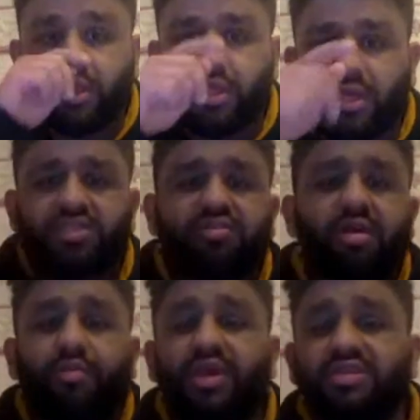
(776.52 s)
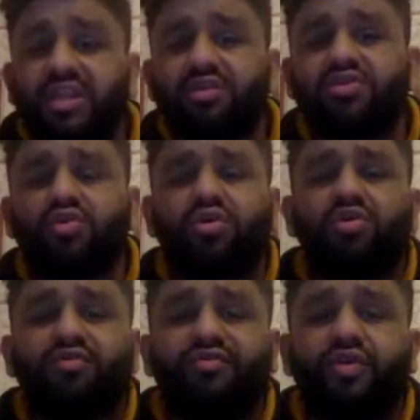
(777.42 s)
Instagram page. Let us know
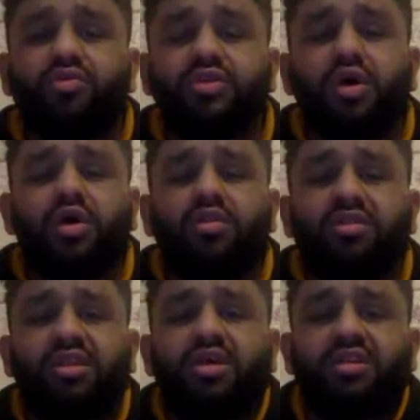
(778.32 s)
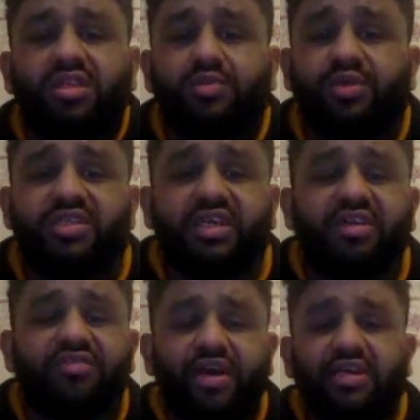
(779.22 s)
your views on this
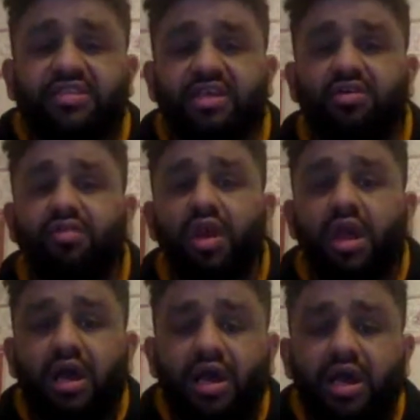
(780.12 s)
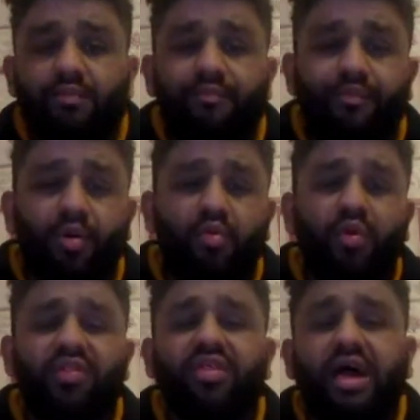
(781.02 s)
particular fight itself. But
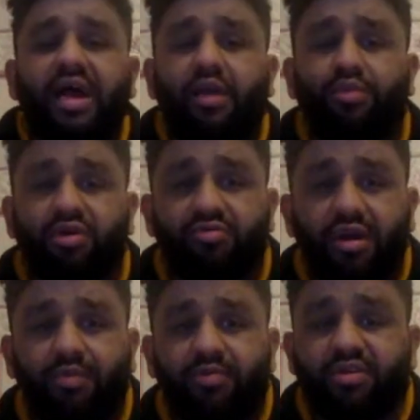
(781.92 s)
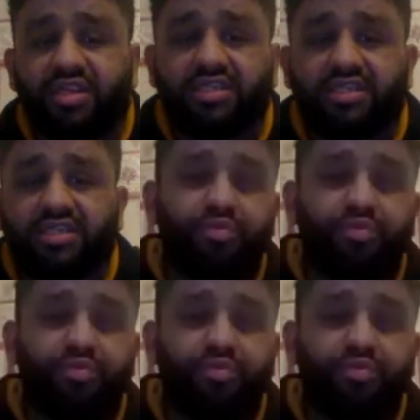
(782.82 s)
with that, I am going to wrap up today's little